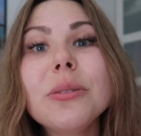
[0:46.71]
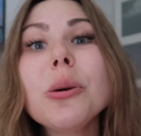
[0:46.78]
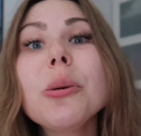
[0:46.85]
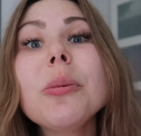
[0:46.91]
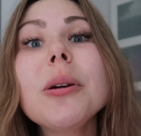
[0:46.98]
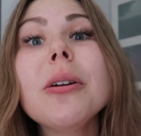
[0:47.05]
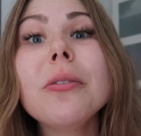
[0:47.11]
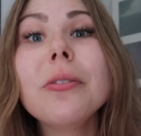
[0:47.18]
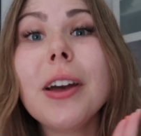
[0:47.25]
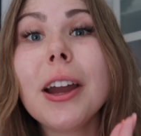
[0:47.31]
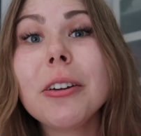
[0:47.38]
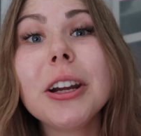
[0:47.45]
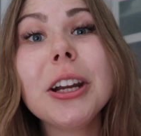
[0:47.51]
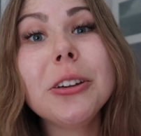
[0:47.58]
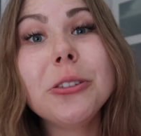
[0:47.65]
Will be a
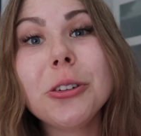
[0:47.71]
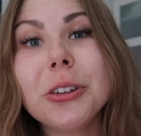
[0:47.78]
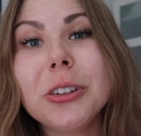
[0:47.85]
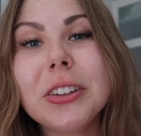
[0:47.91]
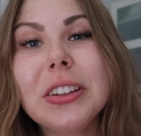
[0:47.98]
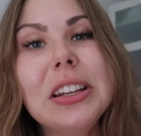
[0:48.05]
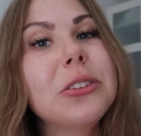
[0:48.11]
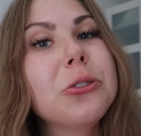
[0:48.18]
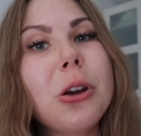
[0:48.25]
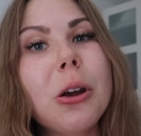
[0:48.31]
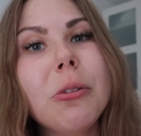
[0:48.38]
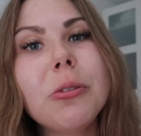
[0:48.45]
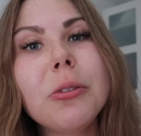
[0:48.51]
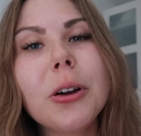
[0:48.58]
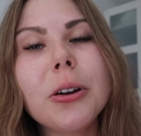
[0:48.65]
very interesting
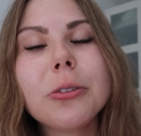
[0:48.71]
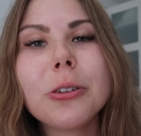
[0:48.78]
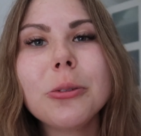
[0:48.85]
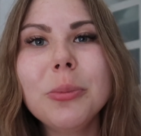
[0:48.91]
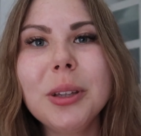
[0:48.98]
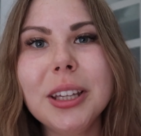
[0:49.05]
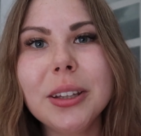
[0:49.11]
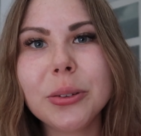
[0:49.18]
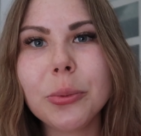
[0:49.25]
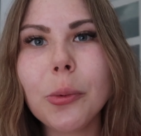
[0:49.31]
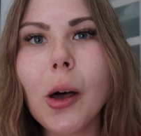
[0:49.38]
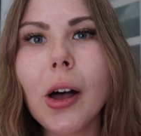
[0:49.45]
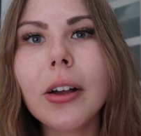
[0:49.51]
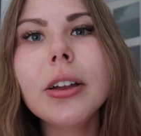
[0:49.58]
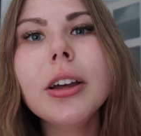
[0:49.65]
travel vlog for me as
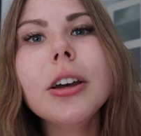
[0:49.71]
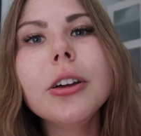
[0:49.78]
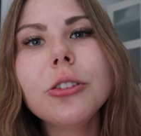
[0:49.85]
well,